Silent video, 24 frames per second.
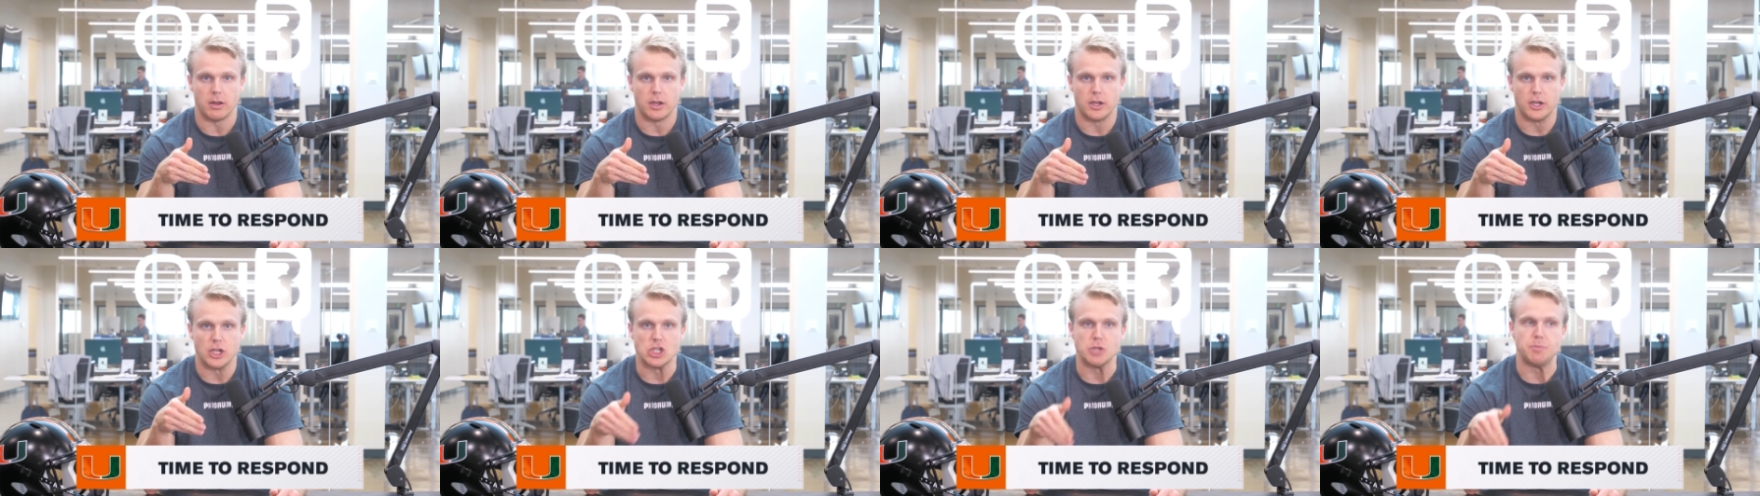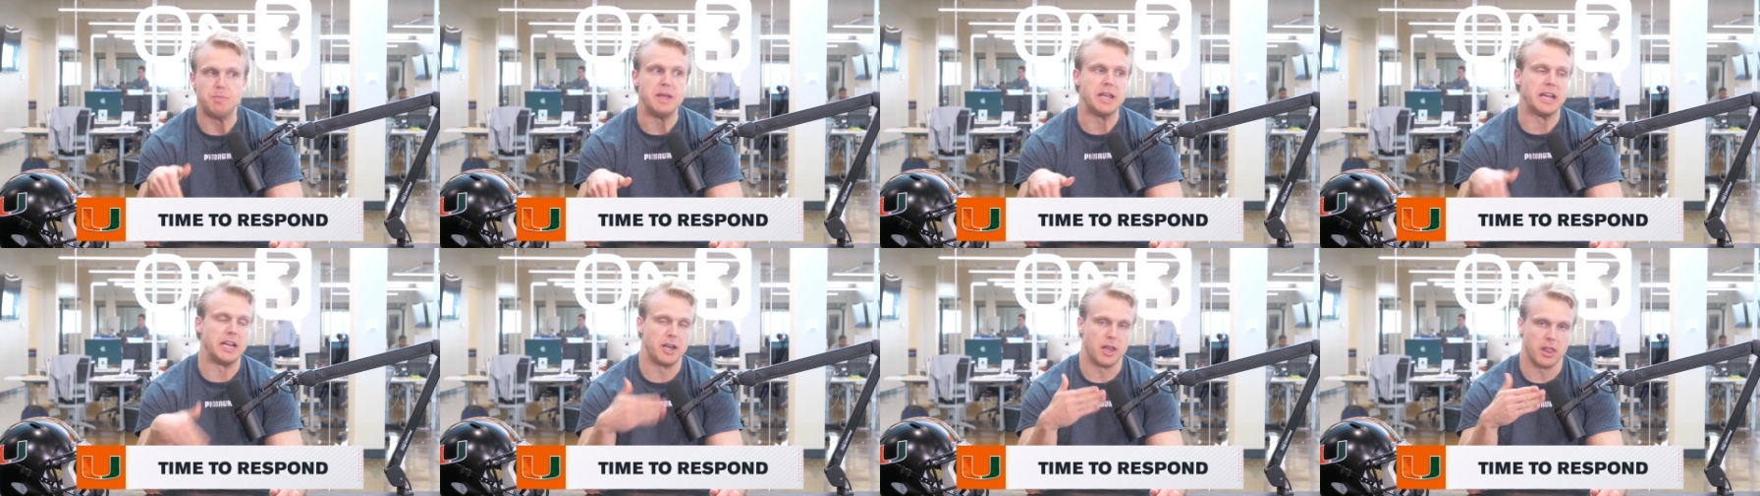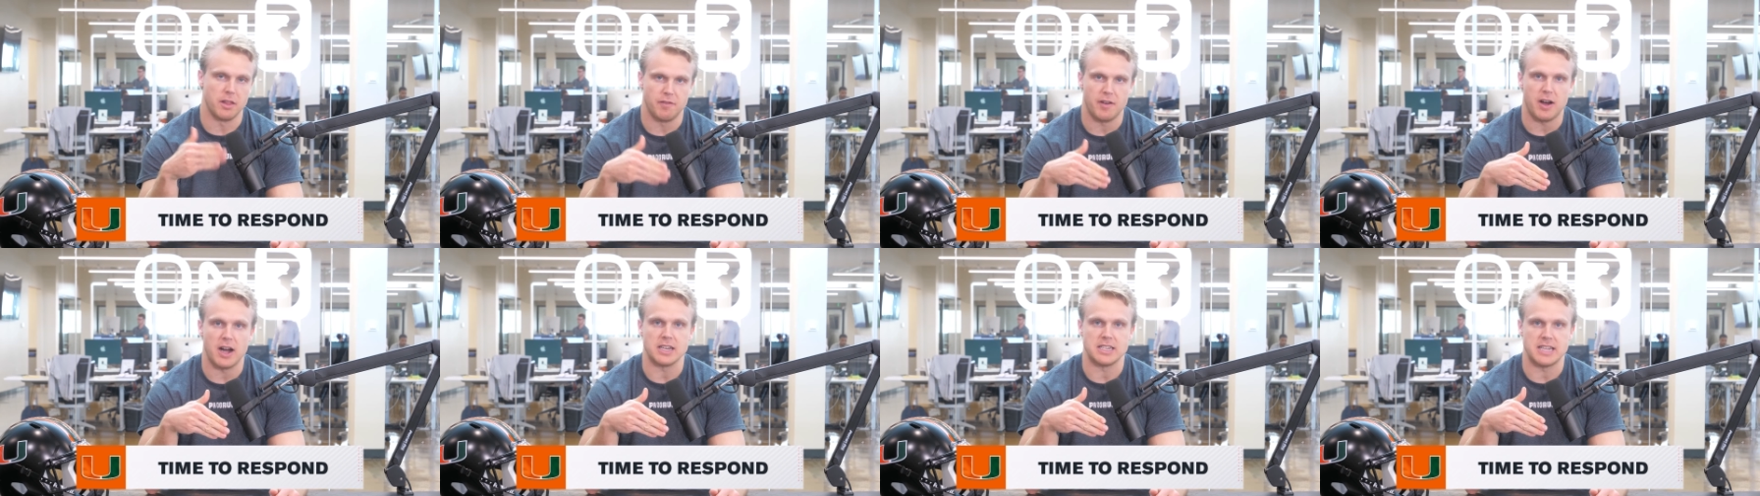Speaking to the
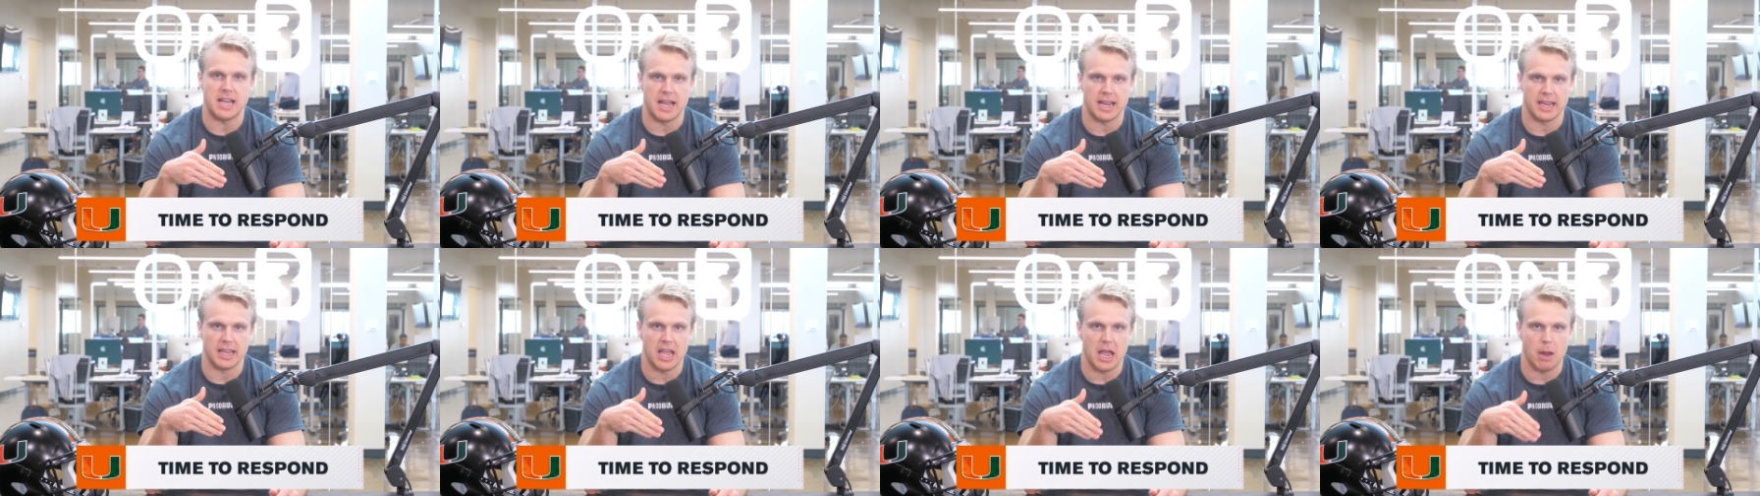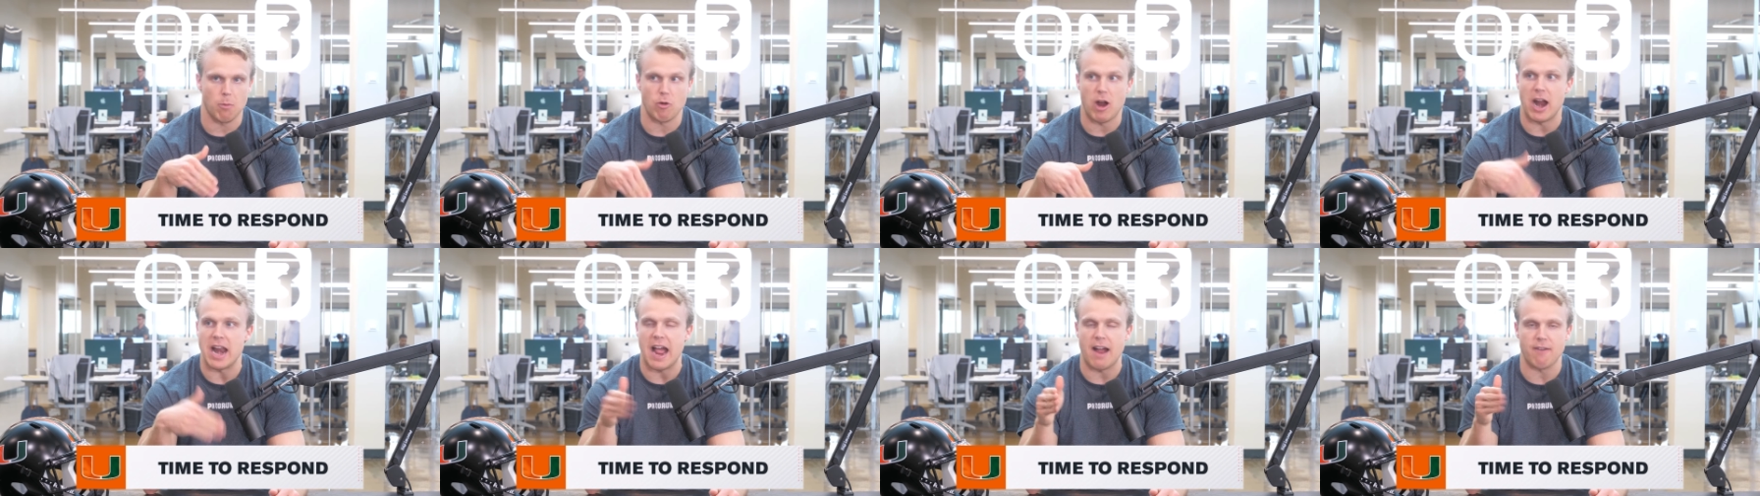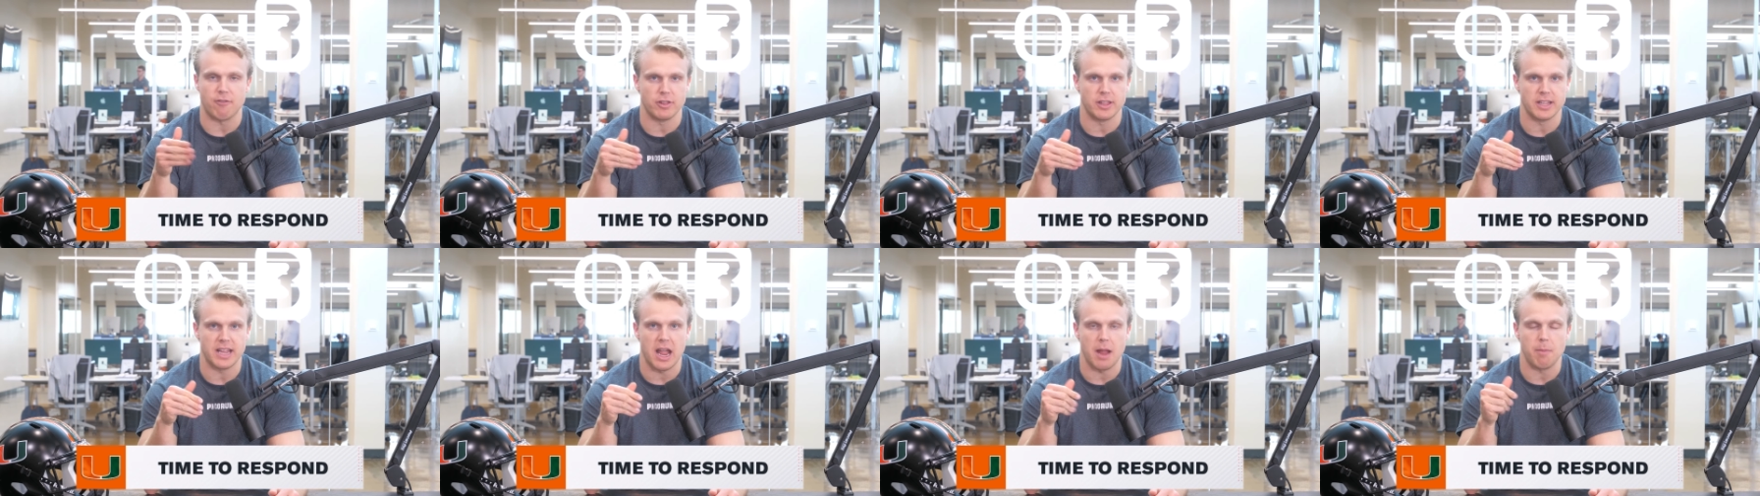Va Tech game right
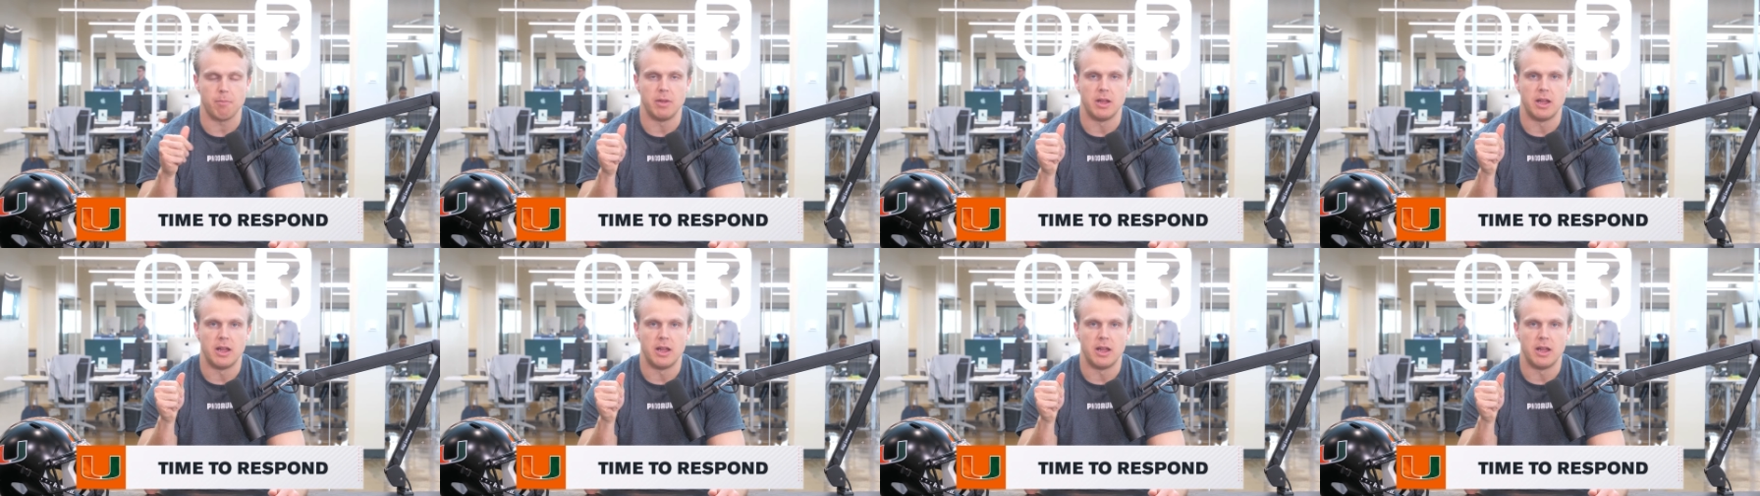after the game.